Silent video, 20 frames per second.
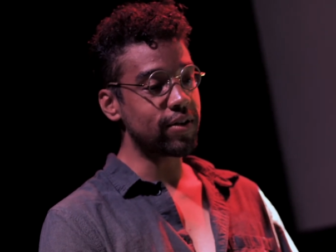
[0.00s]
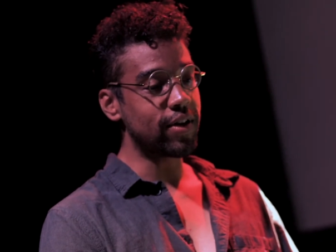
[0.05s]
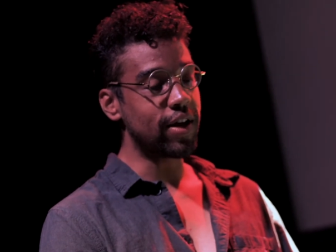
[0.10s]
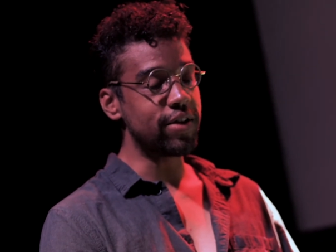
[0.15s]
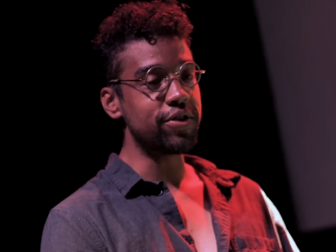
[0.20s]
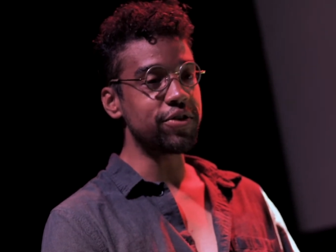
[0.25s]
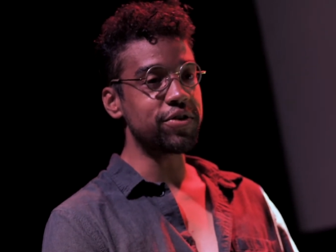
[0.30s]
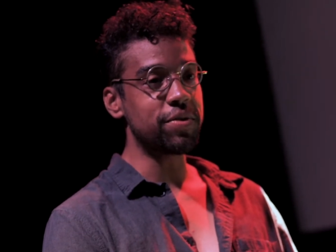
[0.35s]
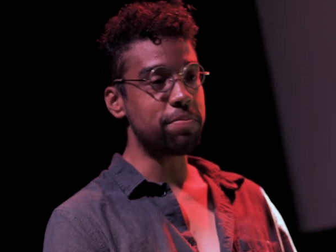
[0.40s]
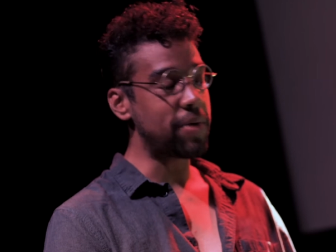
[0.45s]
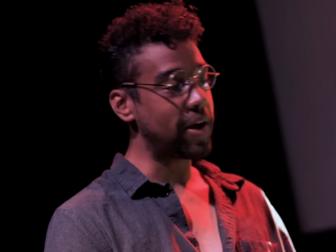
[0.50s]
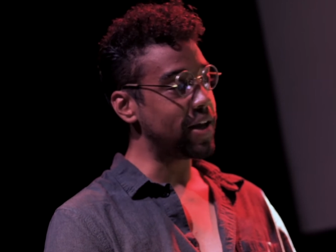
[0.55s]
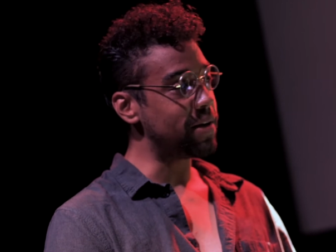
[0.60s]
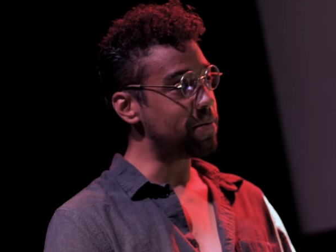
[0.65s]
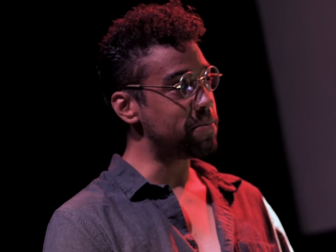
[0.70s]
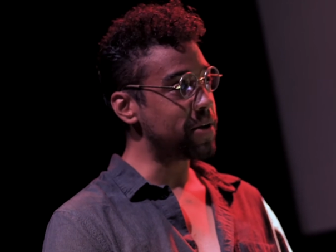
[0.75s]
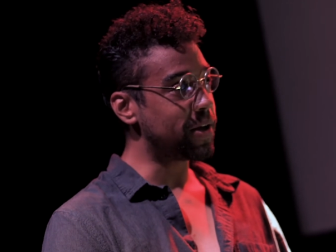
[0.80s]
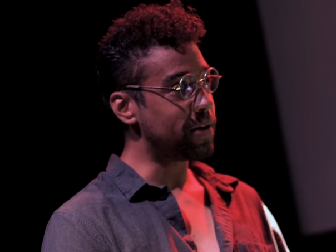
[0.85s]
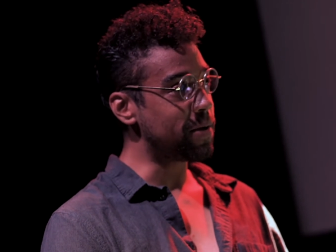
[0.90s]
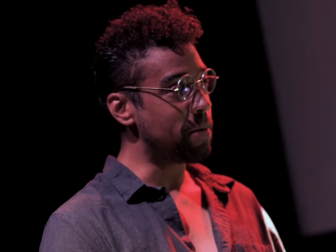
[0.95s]
and just to paint
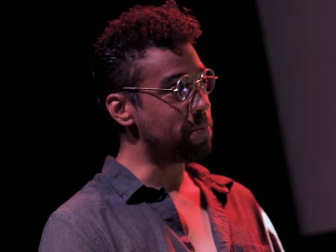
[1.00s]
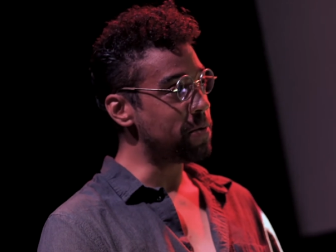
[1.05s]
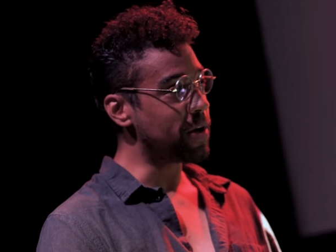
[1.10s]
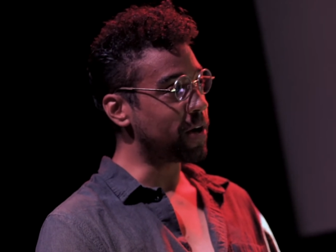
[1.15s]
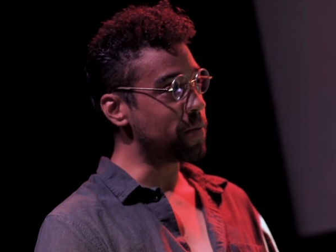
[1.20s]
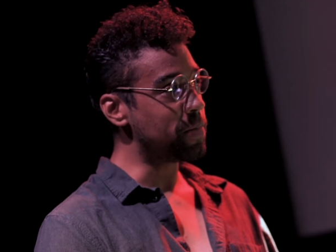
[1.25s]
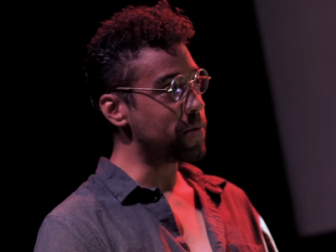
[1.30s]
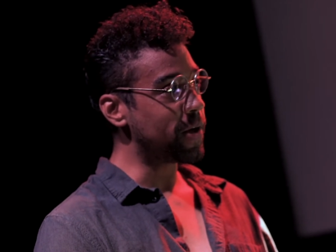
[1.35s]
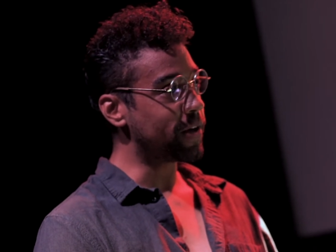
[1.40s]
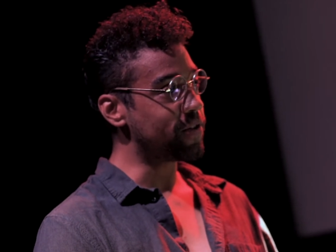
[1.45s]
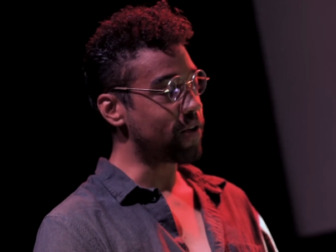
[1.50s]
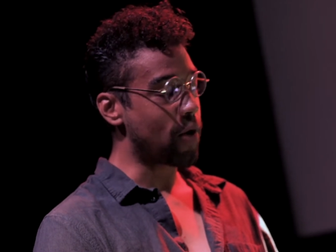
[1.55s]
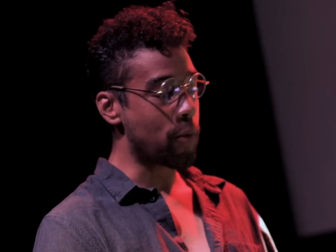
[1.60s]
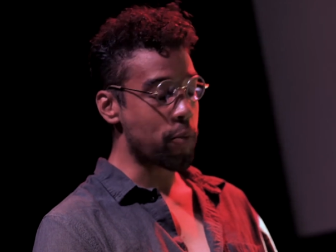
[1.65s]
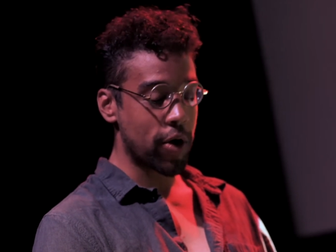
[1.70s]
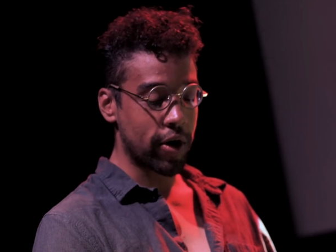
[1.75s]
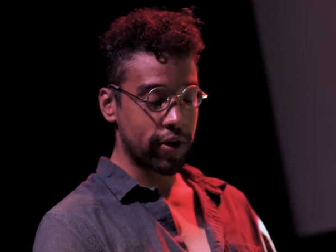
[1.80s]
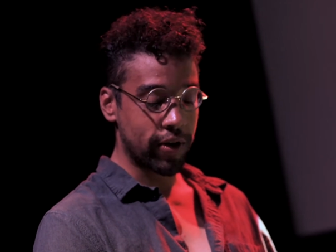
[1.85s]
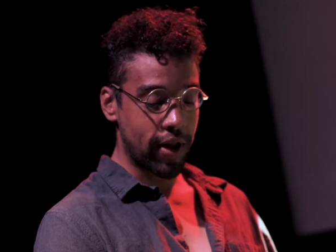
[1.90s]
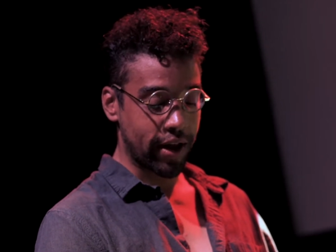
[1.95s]
a bigger picture, I'm
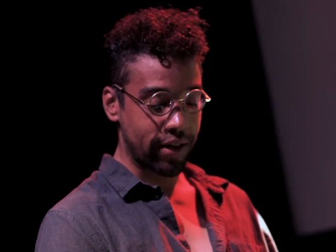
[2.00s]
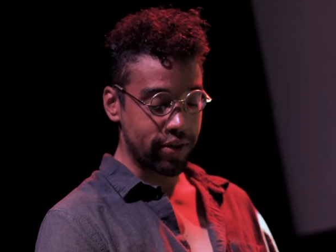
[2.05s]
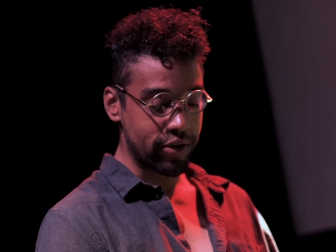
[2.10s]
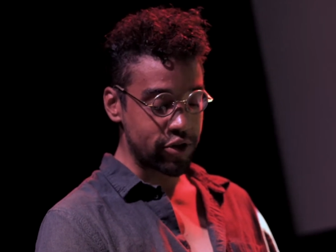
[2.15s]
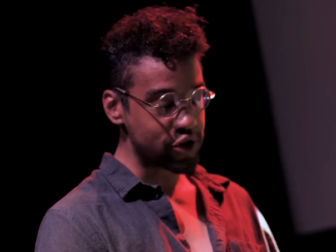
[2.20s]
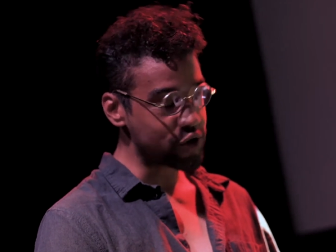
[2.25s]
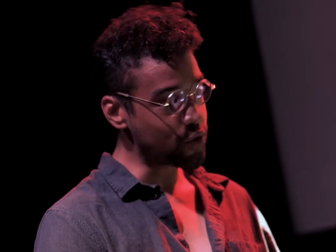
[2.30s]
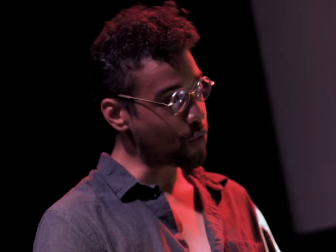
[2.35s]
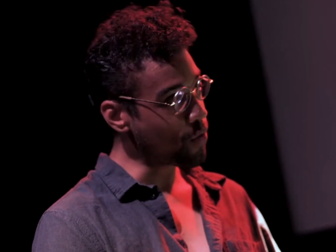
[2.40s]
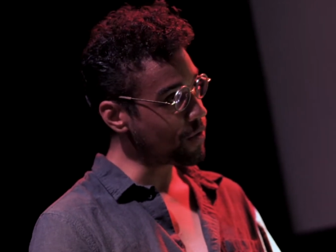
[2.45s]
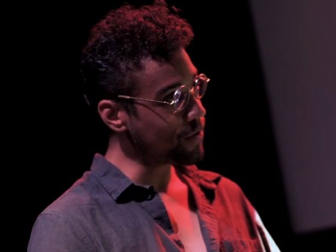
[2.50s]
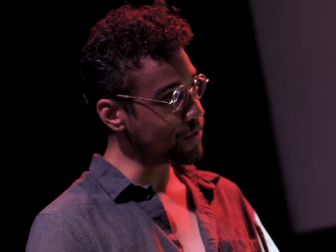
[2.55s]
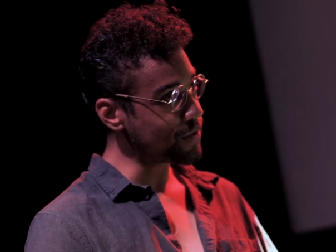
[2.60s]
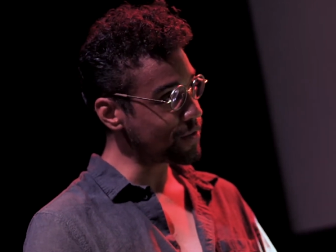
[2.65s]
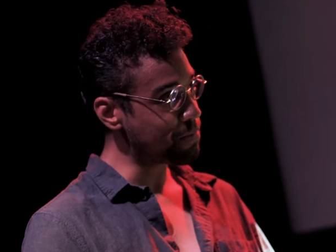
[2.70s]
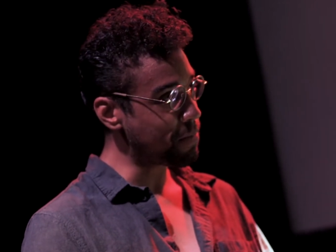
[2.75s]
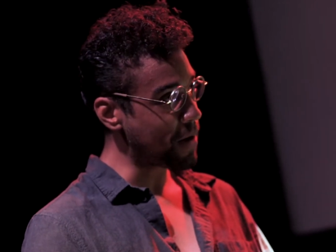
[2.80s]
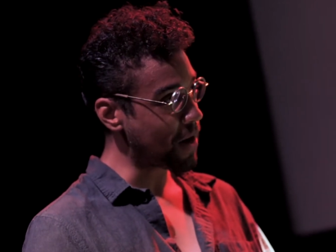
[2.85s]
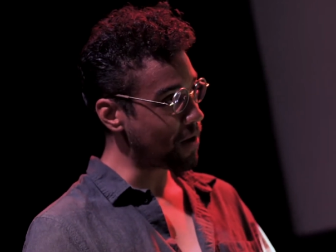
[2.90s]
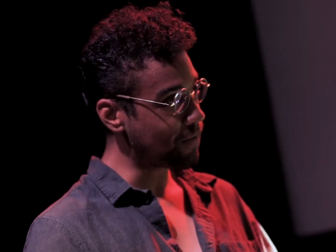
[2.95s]
wearing like the
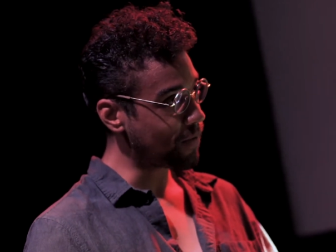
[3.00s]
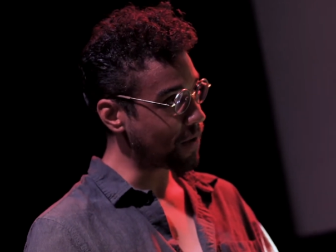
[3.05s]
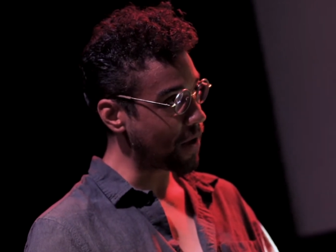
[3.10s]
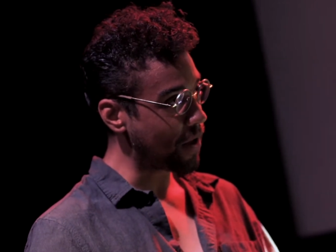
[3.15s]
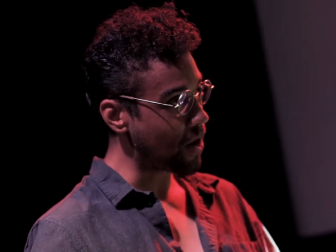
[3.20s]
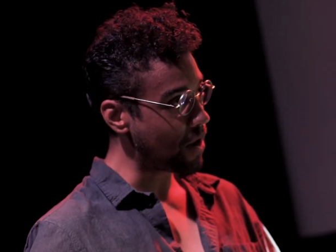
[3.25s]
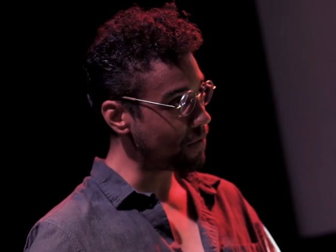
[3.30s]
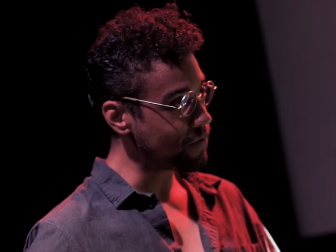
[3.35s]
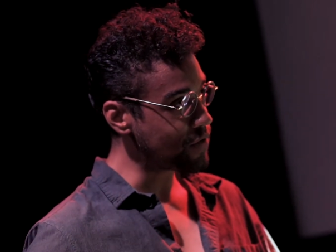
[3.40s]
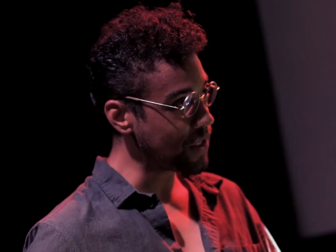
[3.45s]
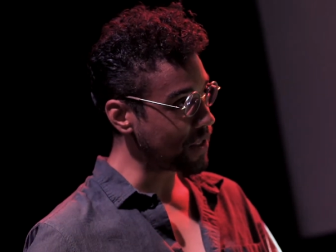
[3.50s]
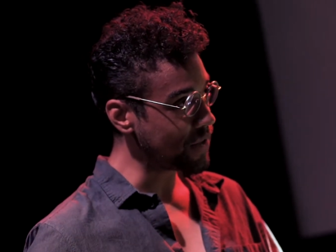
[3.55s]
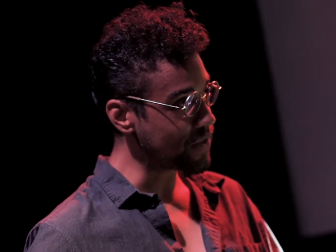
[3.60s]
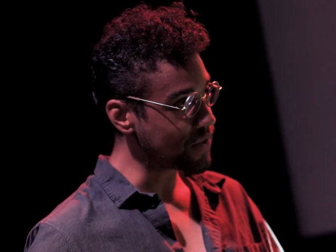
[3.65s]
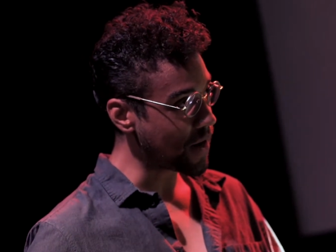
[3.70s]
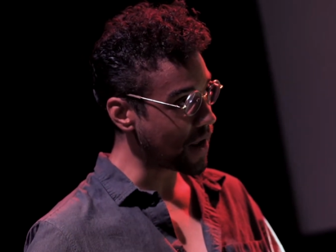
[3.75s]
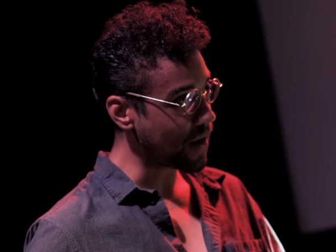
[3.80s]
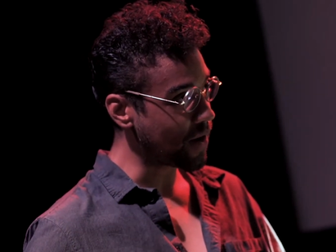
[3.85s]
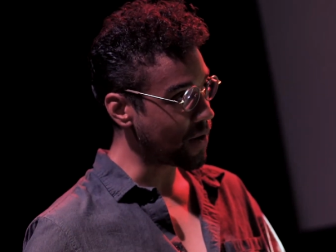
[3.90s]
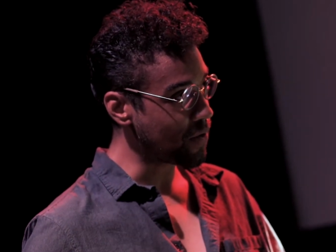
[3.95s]
shortest pair of cutoff jeans
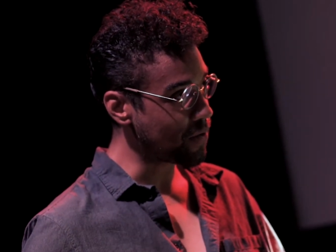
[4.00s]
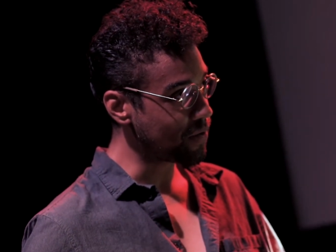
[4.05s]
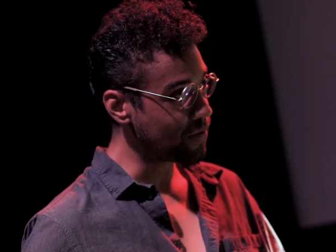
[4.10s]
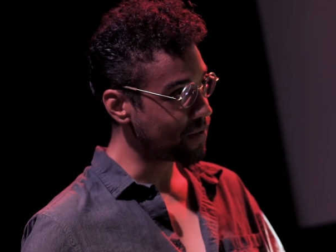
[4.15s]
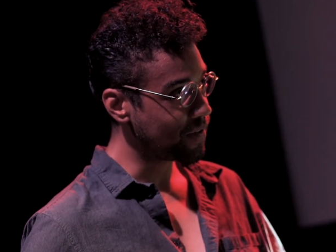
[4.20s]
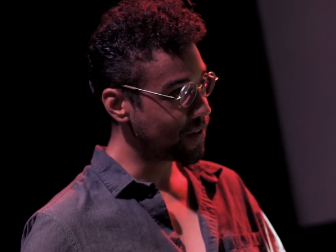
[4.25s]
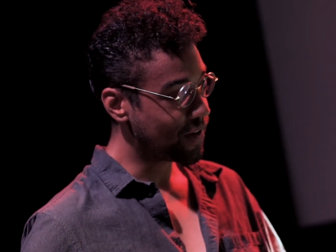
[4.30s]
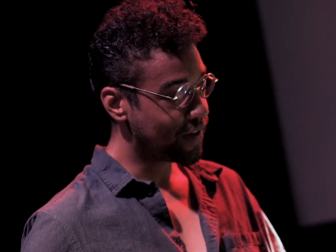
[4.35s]
that I own,